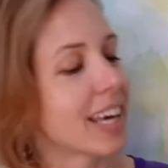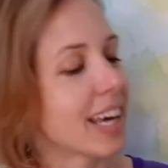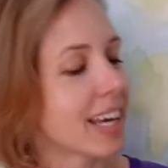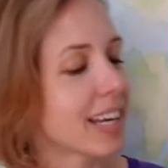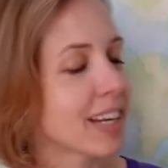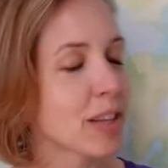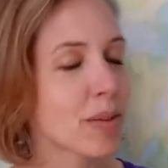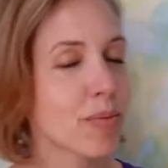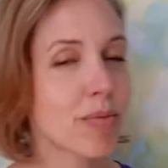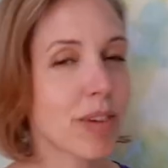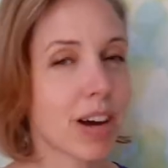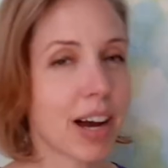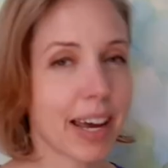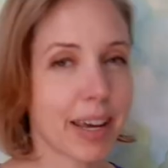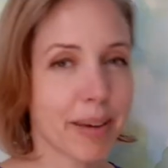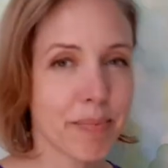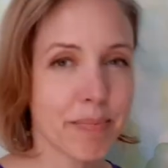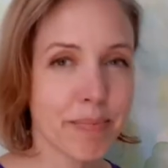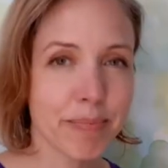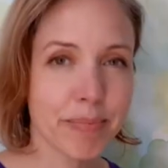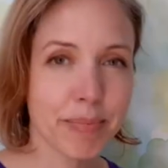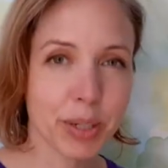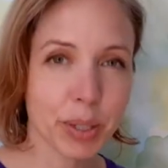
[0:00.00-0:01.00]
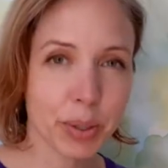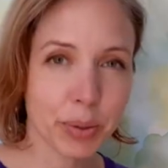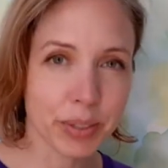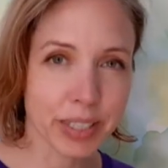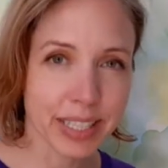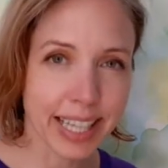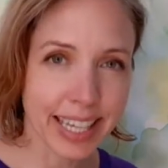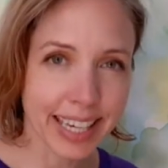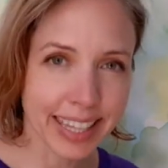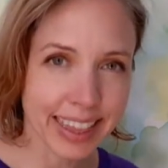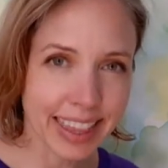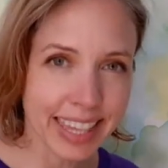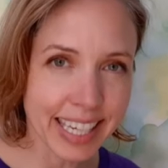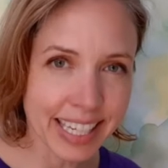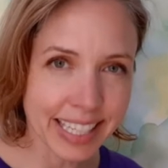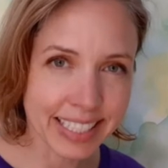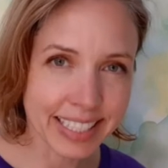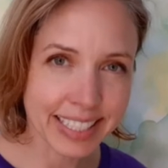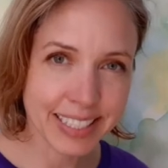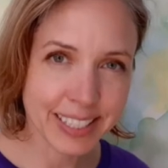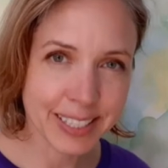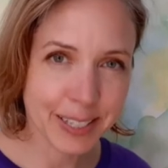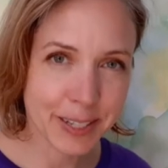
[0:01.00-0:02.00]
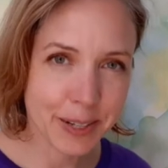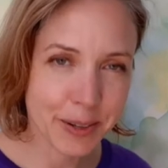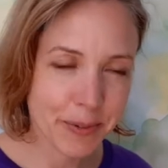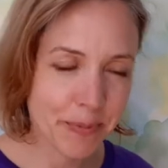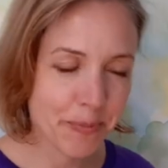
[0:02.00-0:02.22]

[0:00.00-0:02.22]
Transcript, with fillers: And the rhyme goes like this.